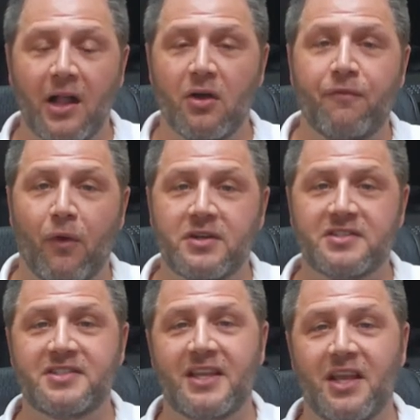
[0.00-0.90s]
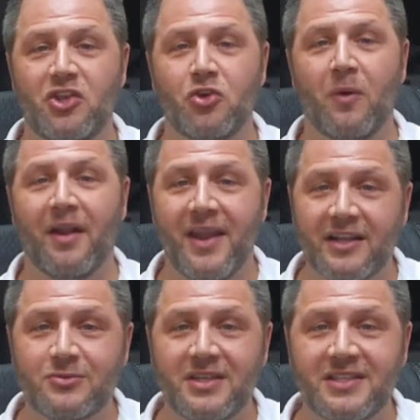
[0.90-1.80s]
I look forward to seeing you on
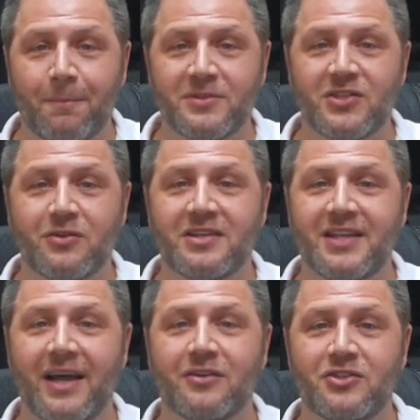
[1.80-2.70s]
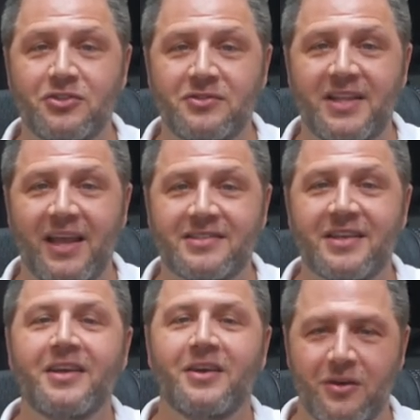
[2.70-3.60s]
next week's episode of Title
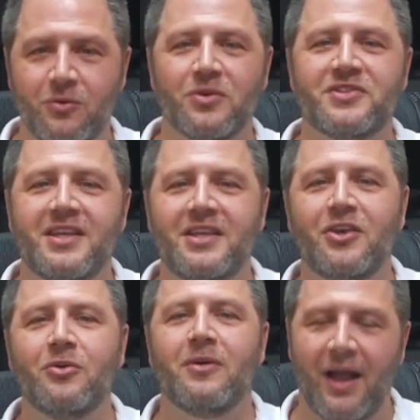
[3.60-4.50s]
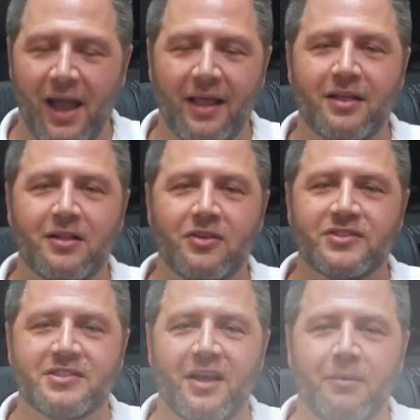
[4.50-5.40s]
Tuesdays. We'll see you at the closing